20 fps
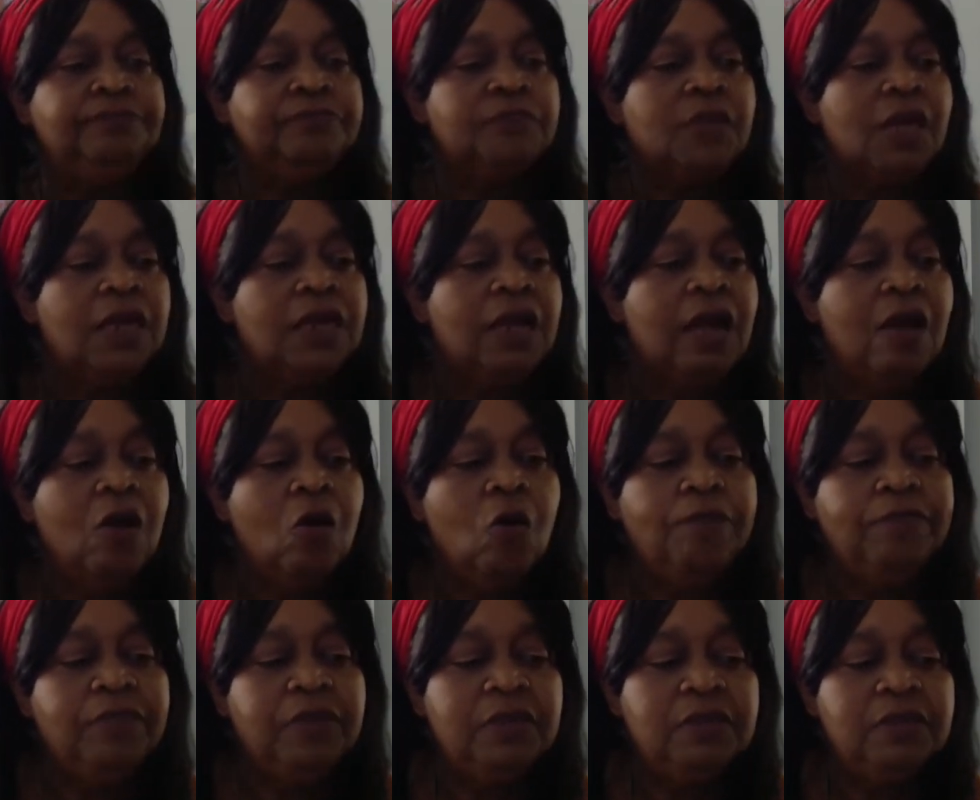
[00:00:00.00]
And I hope
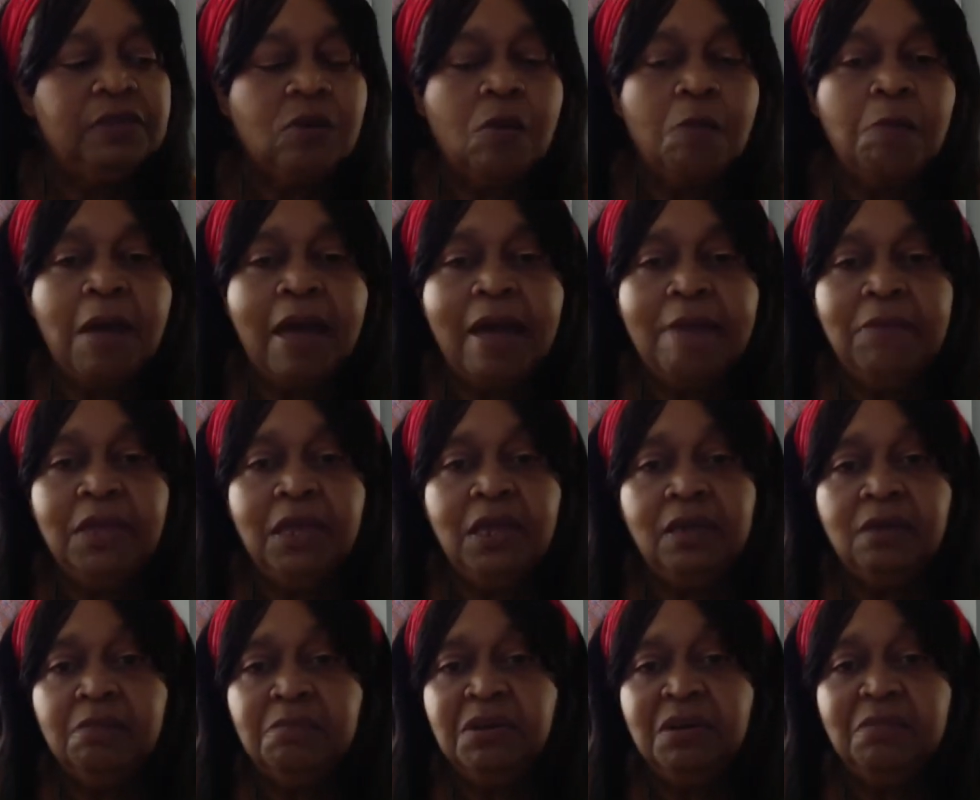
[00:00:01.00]
this don't bite me in the
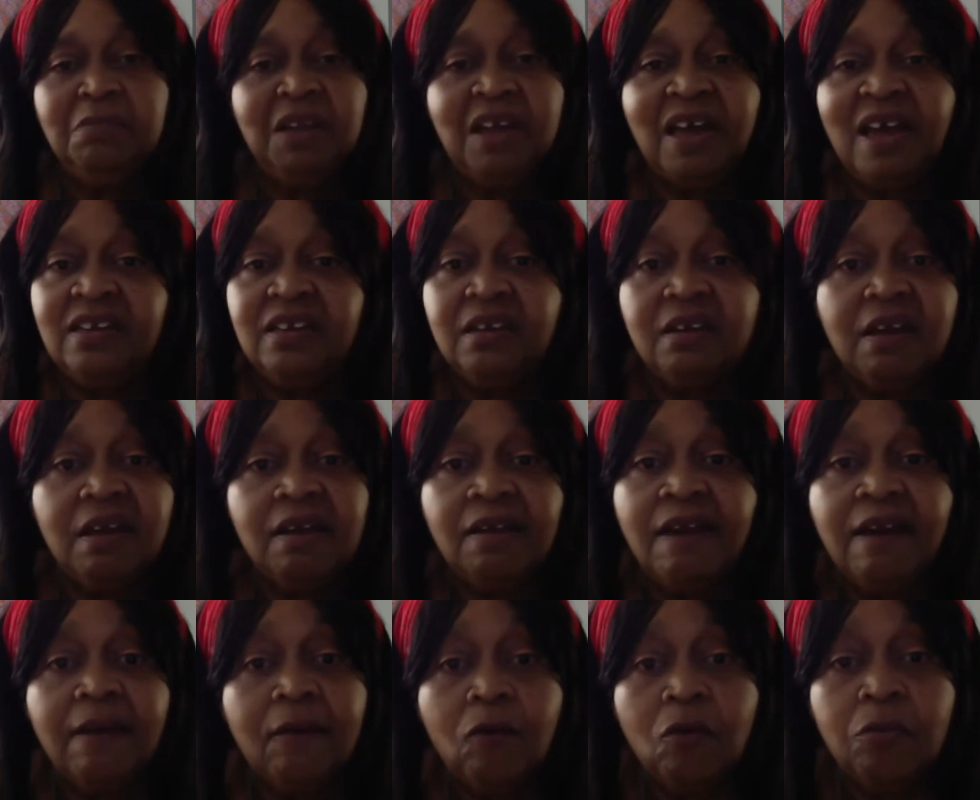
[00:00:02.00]
butt, but I did not
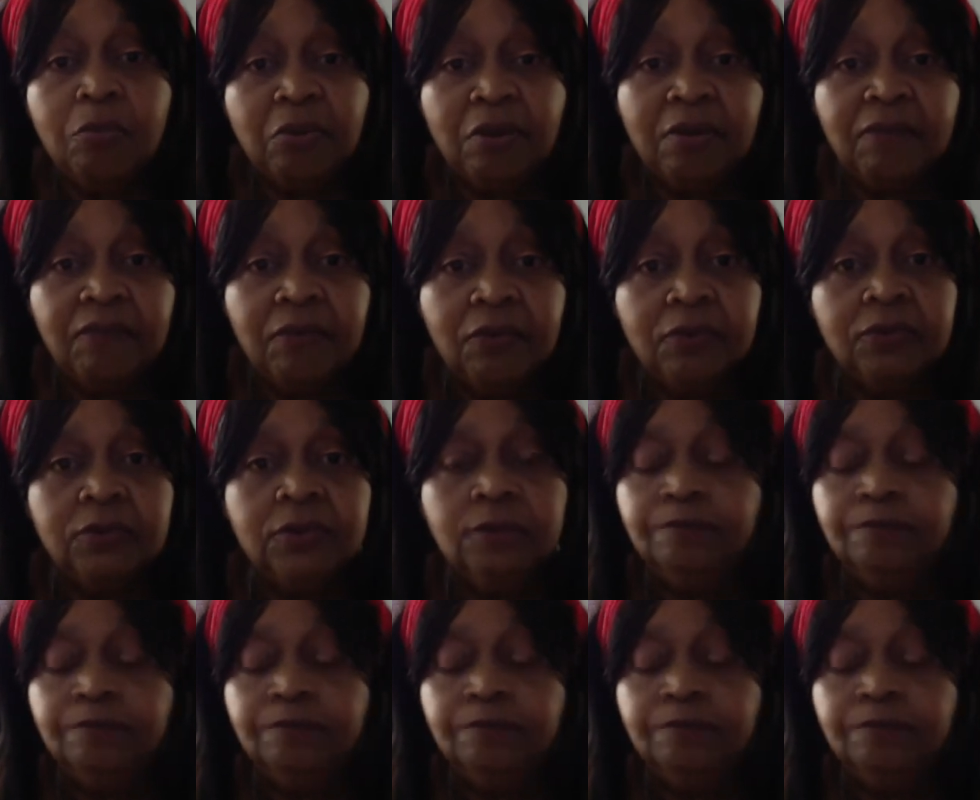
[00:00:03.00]
like Oprah at first.